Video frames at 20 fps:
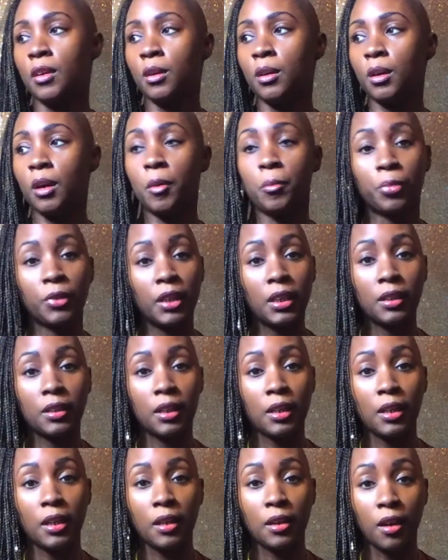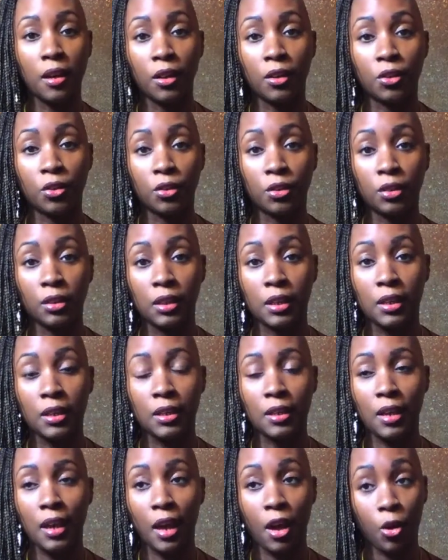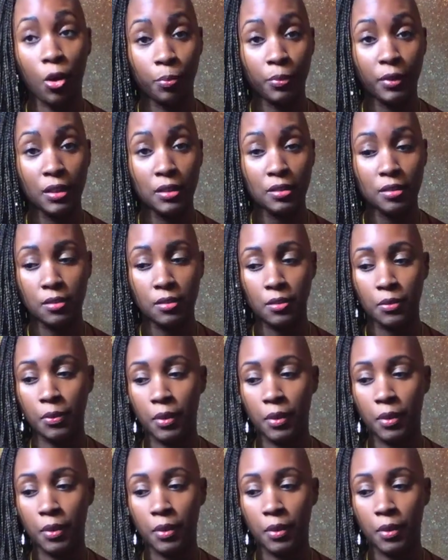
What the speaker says: completely and utterly helpless.